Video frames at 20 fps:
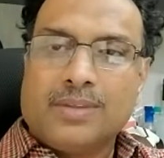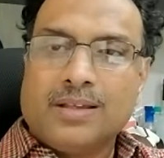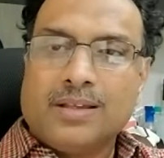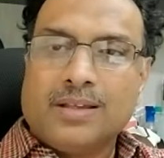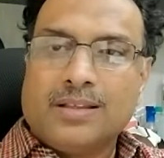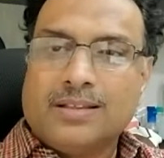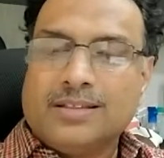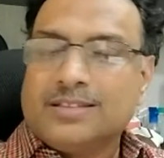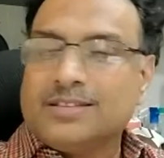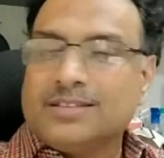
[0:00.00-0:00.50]

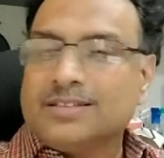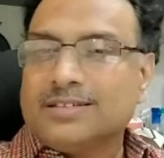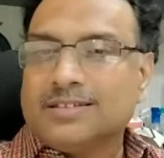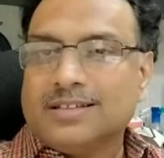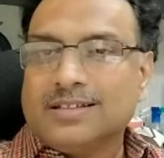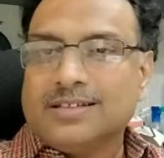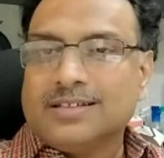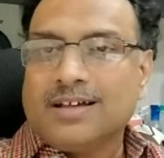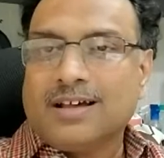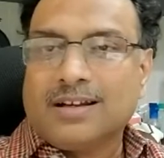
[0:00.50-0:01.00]

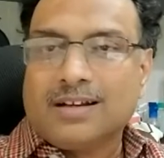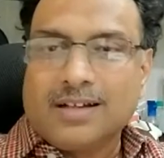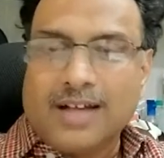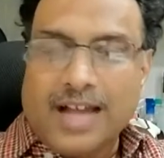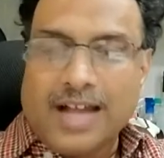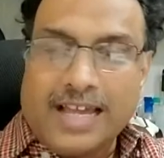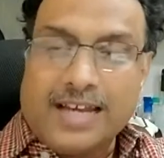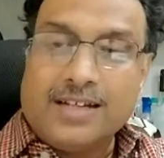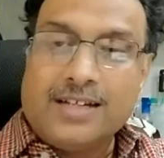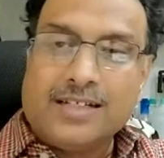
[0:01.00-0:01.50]
these are
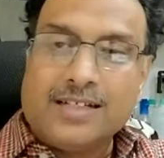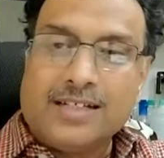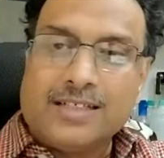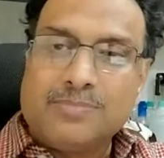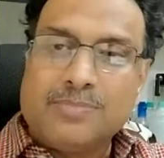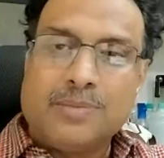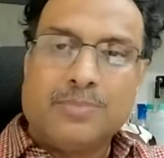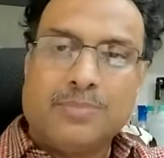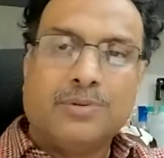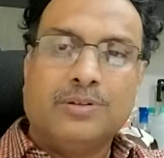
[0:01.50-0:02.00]
kinetics
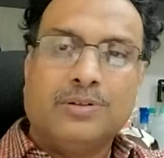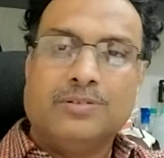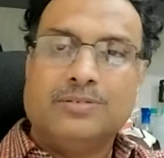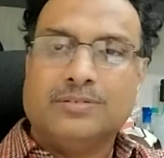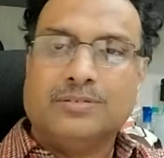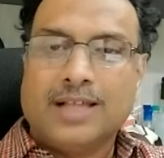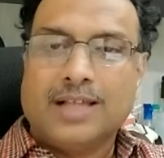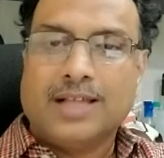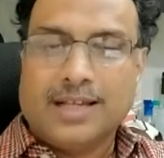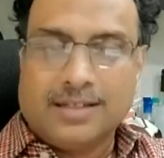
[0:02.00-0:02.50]
people do,
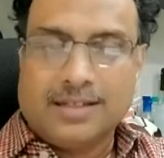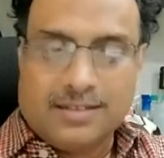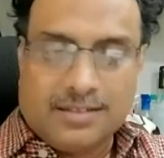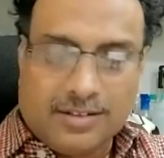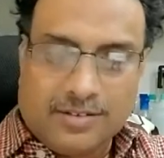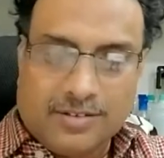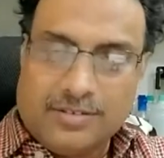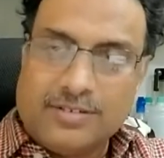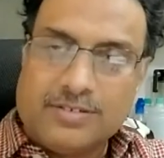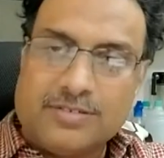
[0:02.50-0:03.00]
like,
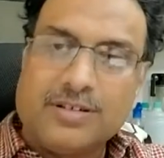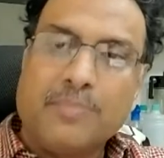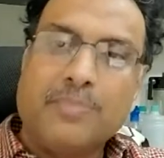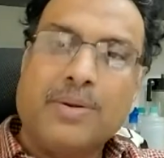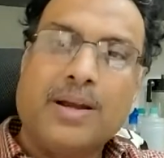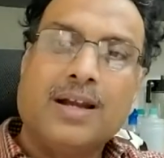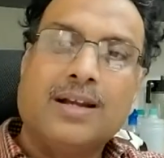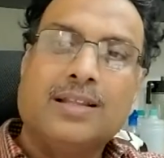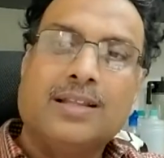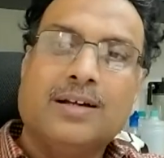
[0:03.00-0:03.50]
you
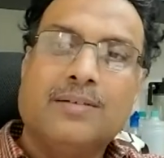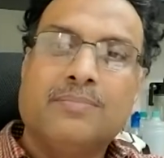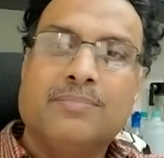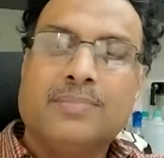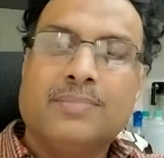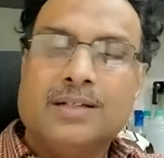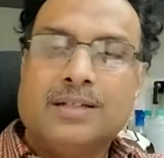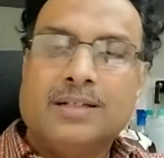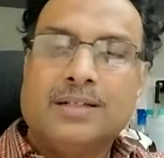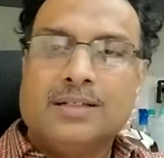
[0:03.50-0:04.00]
separate them
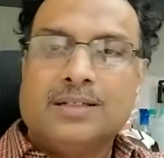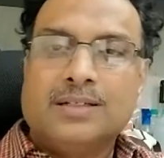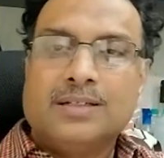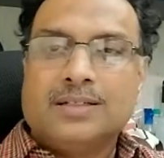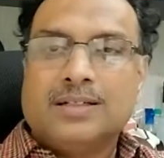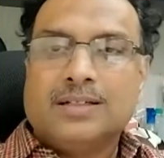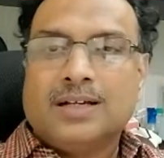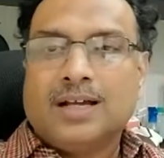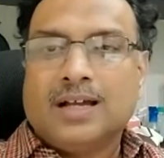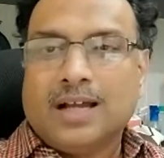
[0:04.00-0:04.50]

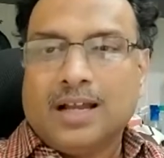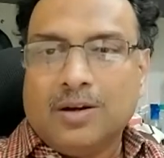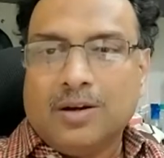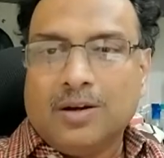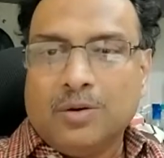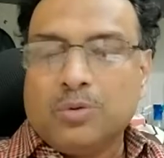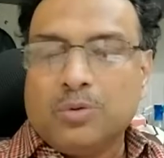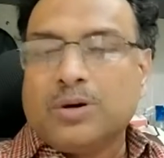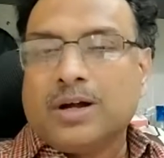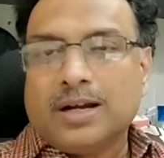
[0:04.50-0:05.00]
and
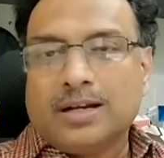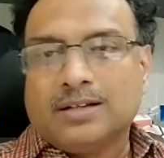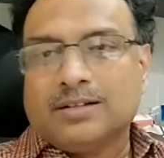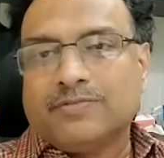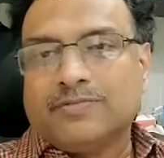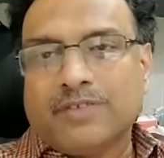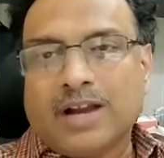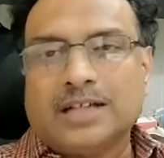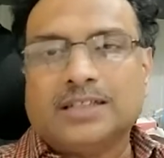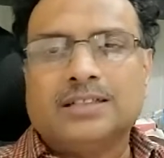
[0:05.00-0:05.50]
look at
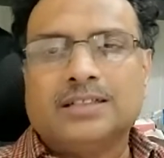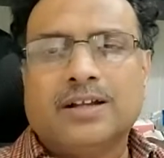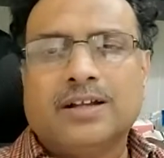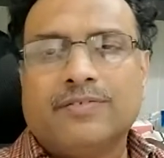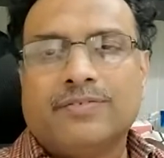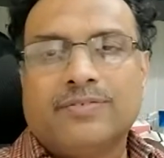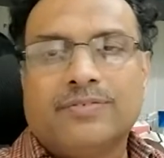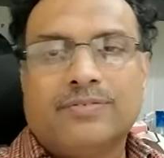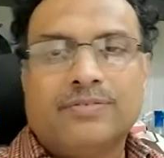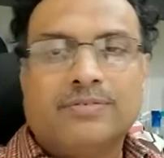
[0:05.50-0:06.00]
fraction
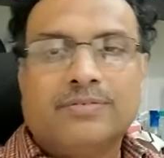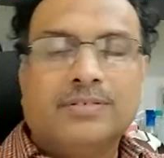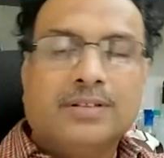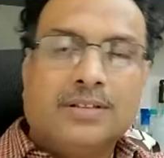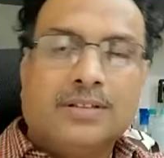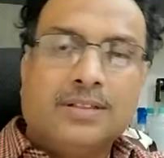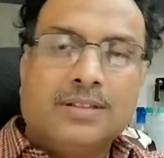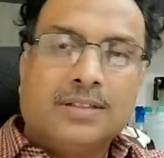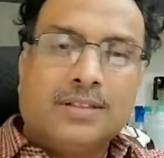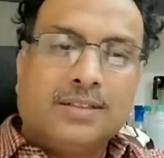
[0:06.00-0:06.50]
of
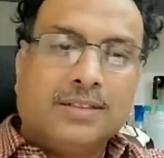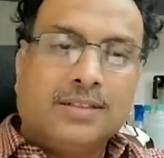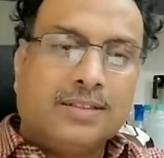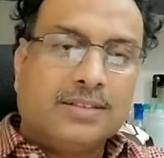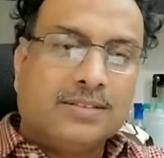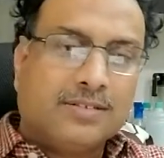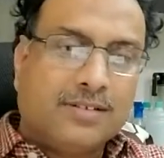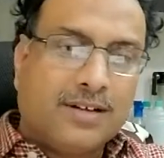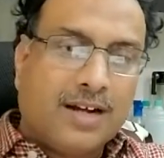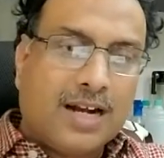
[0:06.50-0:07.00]

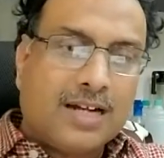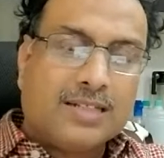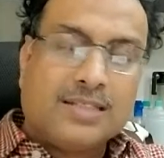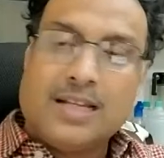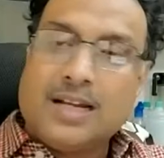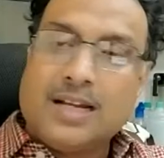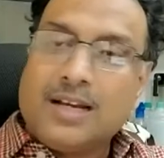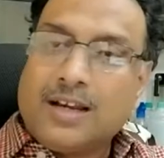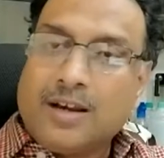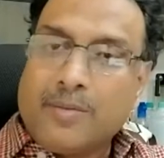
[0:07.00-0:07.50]
strands
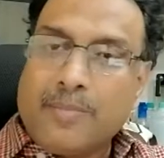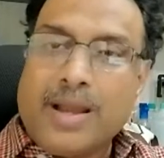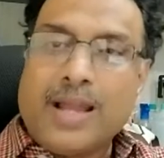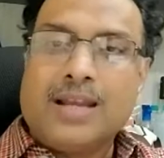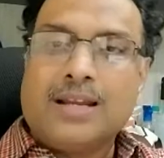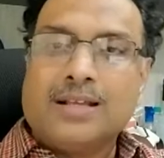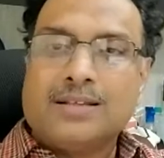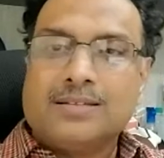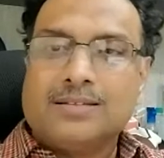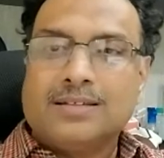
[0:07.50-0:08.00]
that
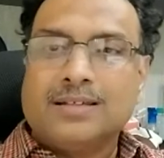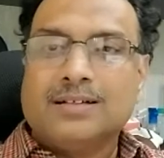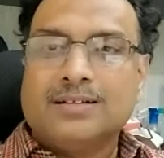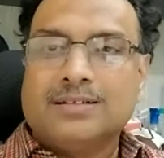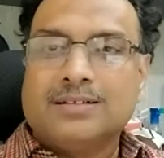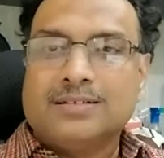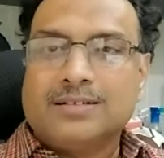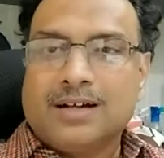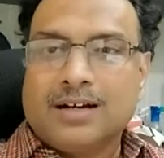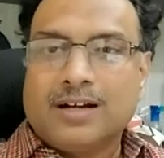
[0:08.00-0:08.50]
remain as
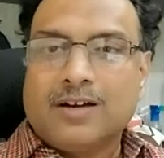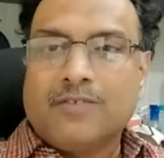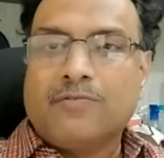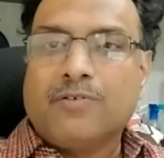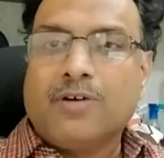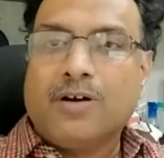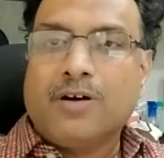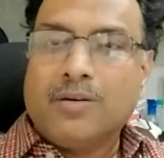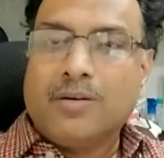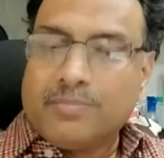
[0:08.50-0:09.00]
single-stranded
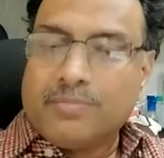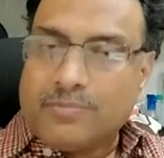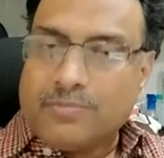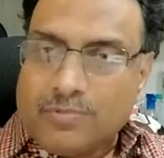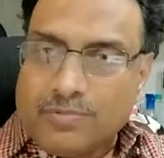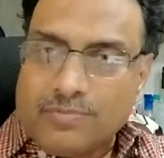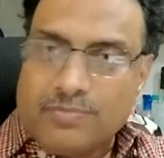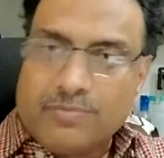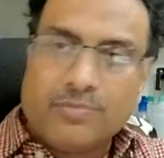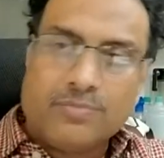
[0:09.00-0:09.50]
form
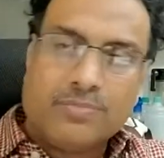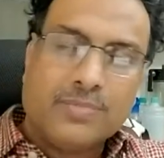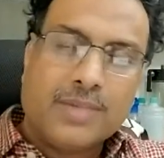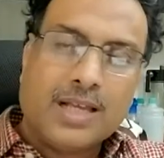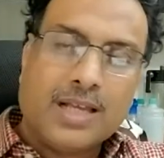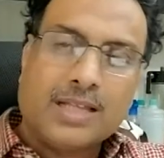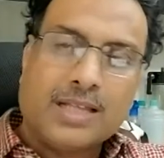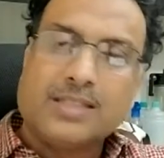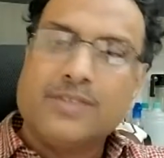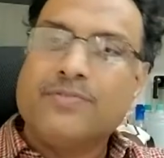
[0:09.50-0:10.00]

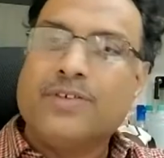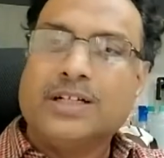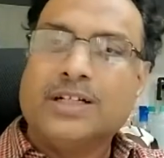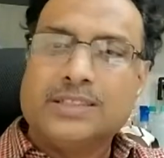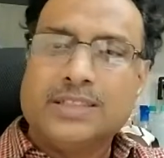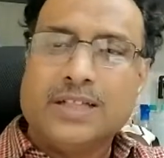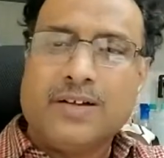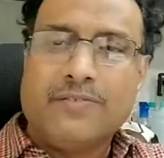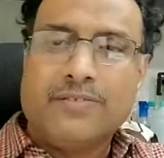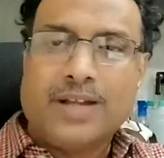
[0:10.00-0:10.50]
as a
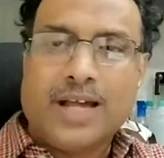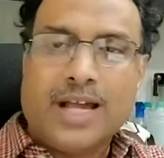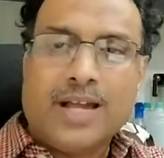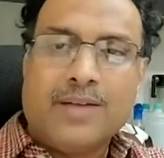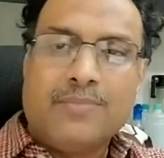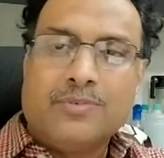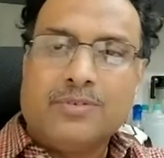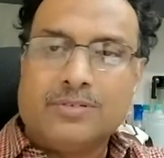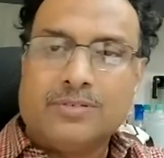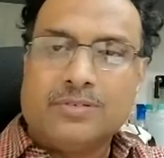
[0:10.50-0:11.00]
function of
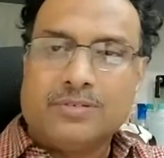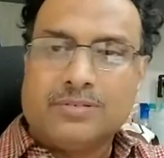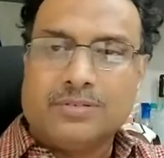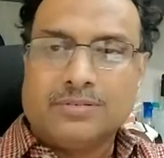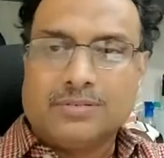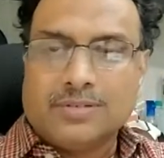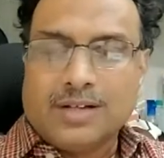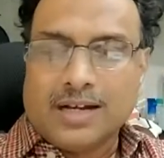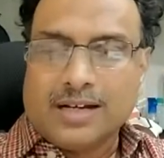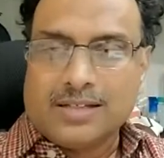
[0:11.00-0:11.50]
time to
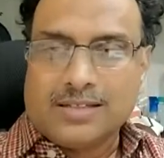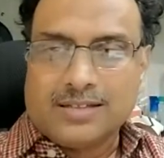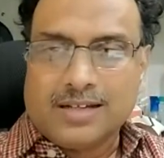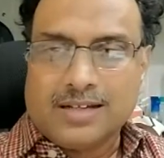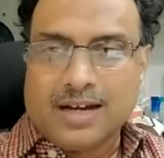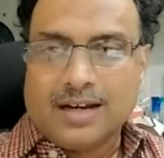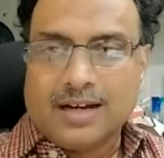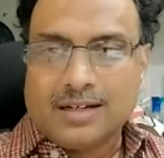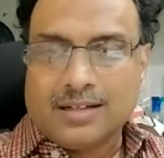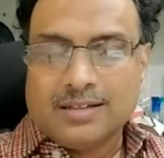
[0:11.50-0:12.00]

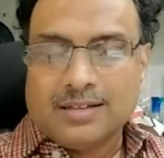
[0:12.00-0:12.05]
understand